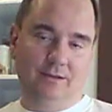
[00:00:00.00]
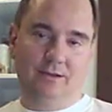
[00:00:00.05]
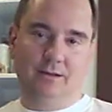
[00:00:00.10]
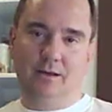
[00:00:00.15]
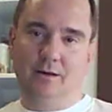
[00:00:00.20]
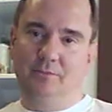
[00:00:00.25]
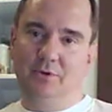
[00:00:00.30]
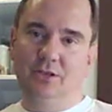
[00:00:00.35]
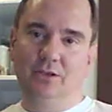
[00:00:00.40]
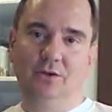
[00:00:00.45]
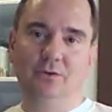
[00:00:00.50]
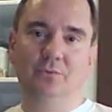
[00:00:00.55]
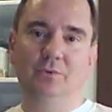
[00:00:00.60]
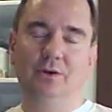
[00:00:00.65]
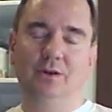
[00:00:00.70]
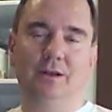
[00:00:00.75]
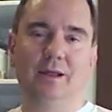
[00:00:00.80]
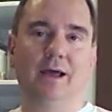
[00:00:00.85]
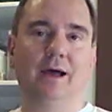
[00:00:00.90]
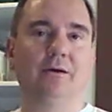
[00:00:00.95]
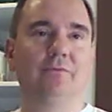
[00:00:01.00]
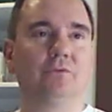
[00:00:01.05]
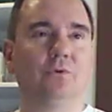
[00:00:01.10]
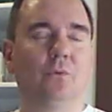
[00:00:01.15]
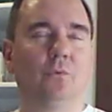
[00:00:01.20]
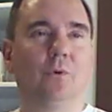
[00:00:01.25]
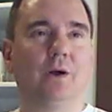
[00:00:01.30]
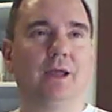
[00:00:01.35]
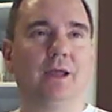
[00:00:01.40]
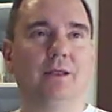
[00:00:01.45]
I mean, you wouldn't have
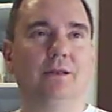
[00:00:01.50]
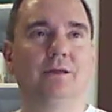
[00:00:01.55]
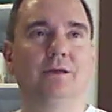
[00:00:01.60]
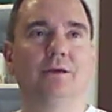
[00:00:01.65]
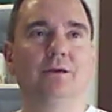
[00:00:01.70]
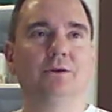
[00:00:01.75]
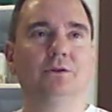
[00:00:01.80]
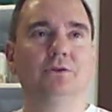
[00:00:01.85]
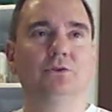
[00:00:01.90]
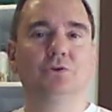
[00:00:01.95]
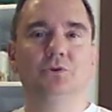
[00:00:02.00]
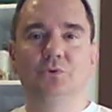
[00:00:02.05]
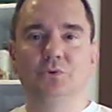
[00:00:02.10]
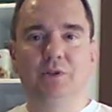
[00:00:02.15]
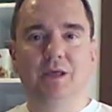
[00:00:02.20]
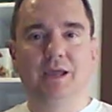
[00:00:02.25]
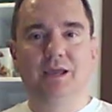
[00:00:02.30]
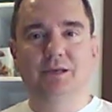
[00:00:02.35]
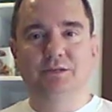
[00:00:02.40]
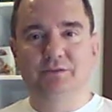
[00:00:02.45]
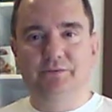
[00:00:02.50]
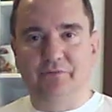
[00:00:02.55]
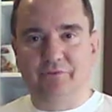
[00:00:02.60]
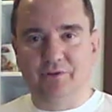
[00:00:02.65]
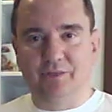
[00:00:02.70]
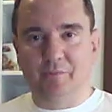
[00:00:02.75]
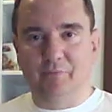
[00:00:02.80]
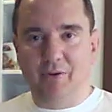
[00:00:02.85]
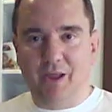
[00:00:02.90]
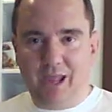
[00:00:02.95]
to wait 2 days
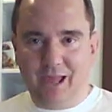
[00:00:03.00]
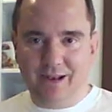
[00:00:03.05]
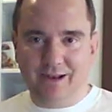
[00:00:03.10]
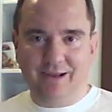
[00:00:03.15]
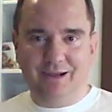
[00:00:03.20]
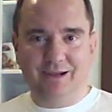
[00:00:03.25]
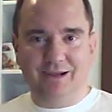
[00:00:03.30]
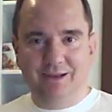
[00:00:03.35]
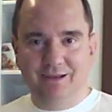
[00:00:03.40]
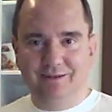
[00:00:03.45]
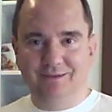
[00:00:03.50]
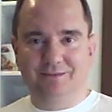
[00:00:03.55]
for the panic